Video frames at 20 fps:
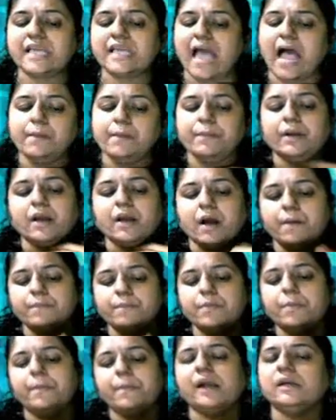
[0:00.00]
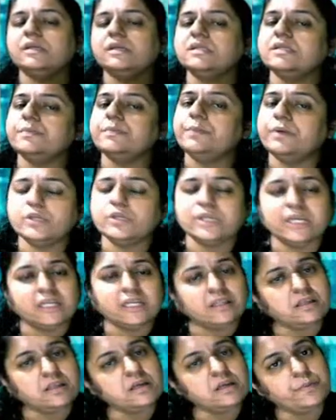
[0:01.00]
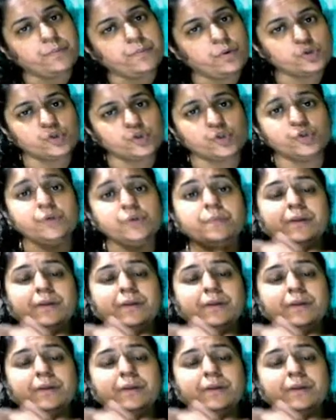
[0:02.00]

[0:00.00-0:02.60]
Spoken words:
can become the participant in the depository,